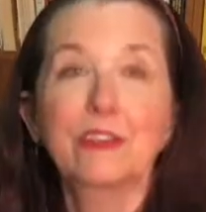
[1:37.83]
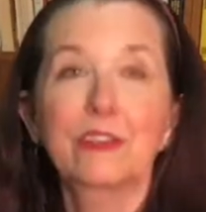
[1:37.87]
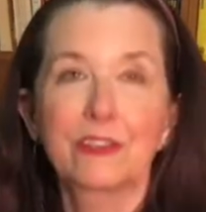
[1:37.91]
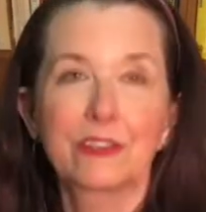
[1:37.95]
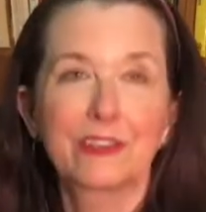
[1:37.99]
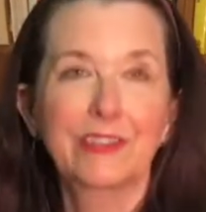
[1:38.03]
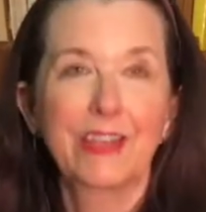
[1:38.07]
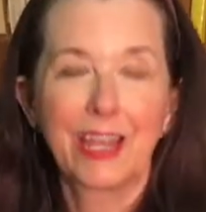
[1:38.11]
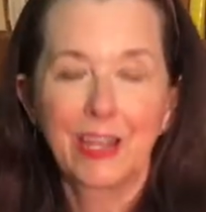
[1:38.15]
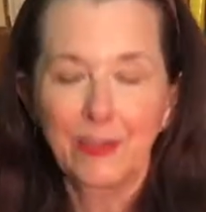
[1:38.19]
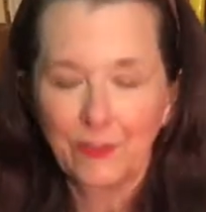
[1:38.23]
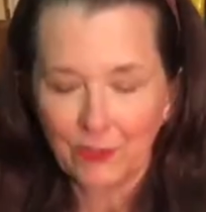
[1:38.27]

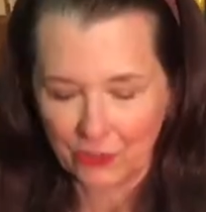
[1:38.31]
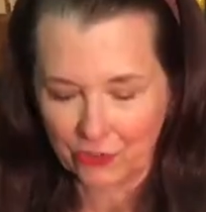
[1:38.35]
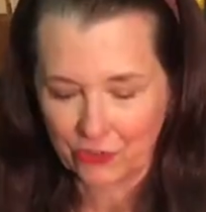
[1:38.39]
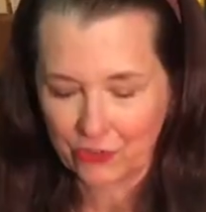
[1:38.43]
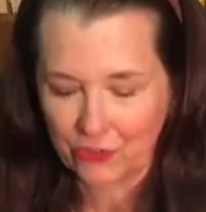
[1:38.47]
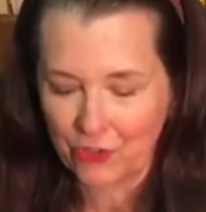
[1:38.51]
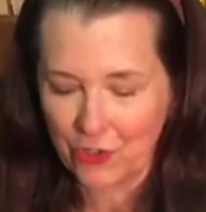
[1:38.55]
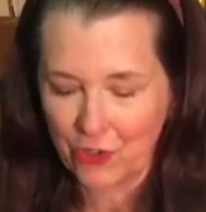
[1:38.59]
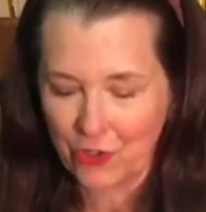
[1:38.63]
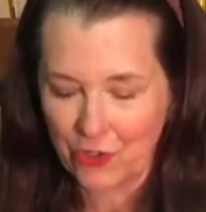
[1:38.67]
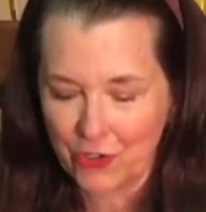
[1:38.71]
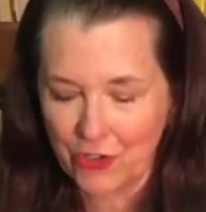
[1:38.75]
Davis
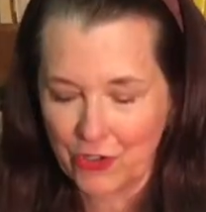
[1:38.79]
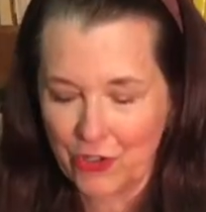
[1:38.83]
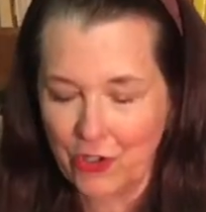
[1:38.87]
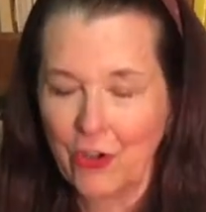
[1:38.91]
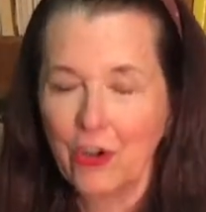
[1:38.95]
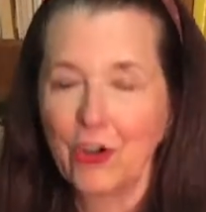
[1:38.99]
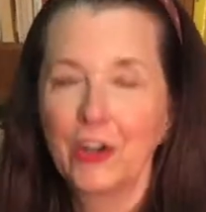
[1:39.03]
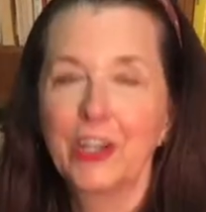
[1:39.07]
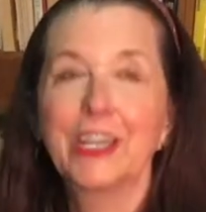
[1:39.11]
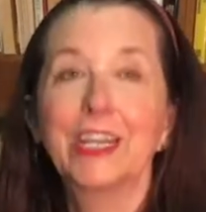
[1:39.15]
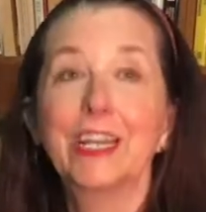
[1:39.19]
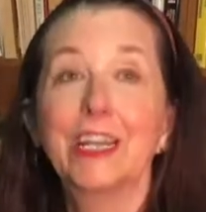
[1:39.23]
started
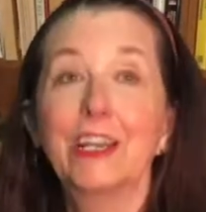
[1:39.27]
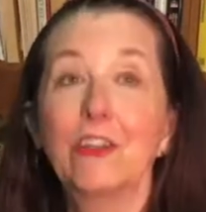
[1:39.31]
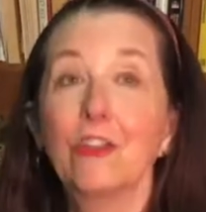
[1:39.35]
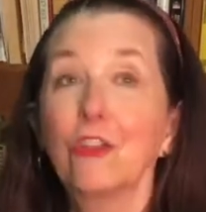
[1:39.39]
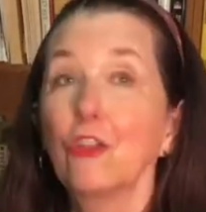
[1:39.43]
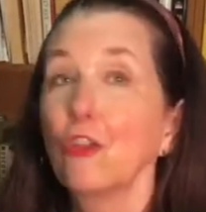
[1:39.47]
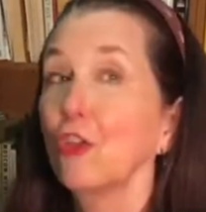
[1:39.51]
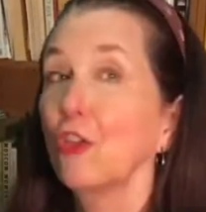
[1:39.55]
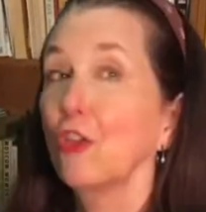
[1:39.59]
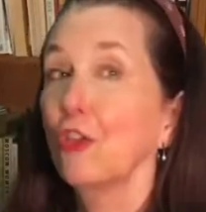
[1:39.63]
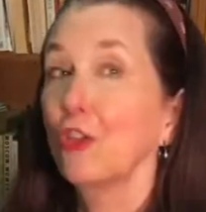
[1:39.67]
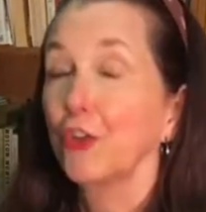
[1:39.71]
on in
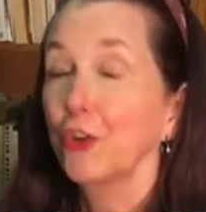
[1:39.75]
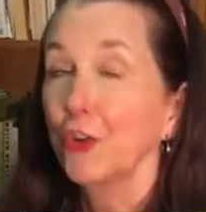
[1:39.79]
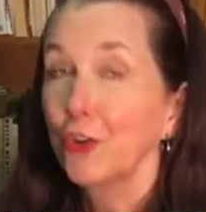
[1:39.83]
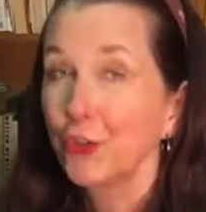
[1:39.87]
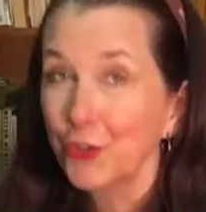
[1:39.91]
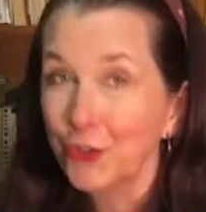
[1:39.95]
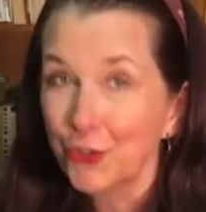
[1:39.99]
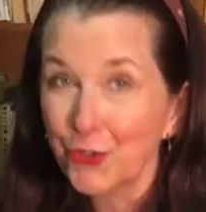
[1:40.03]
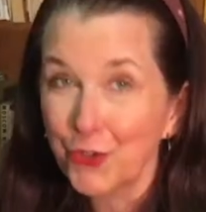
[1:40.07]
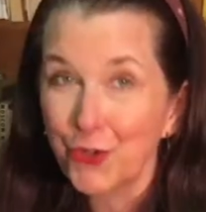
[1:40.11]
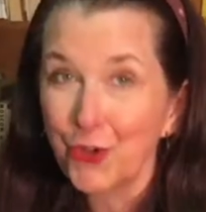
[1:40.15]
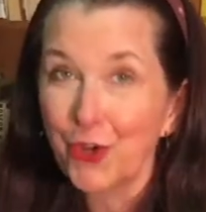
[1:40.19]
the 3rd
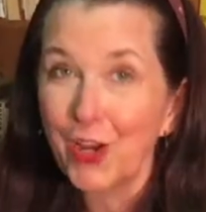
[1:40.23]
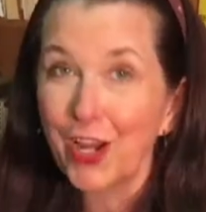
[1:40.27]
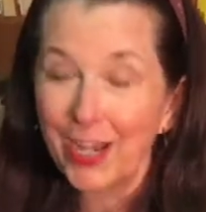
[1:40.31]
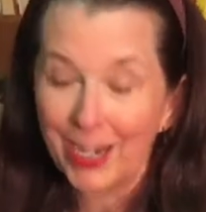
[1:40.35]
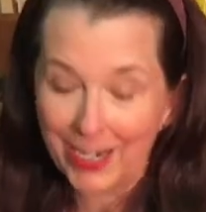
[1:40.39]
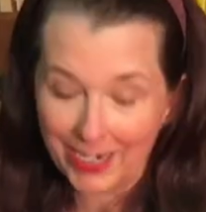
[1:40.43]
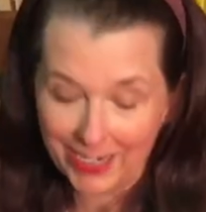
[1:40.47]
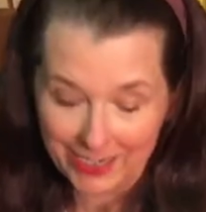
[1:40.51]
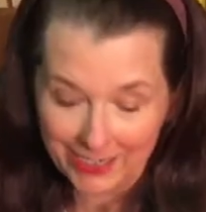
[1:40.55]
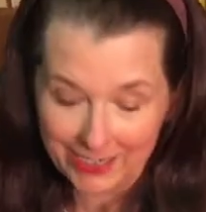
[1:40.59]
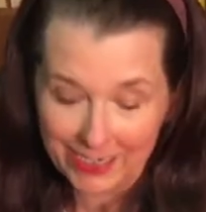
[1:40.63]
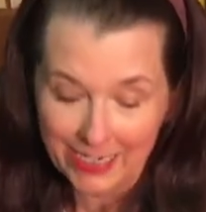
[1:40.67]

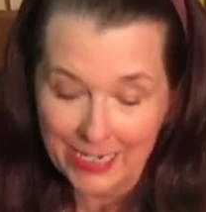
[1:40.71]
grade